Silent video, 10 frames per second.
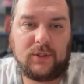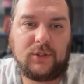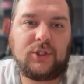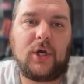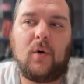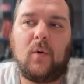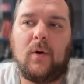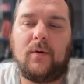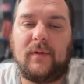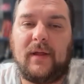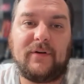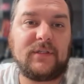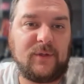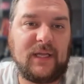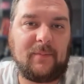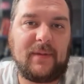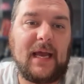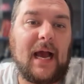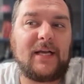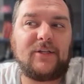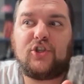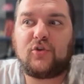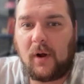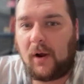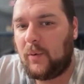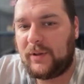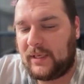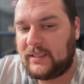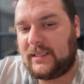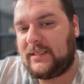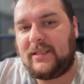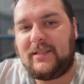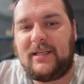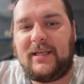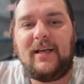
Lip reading: So, like for someone like me, I struggle with consistency.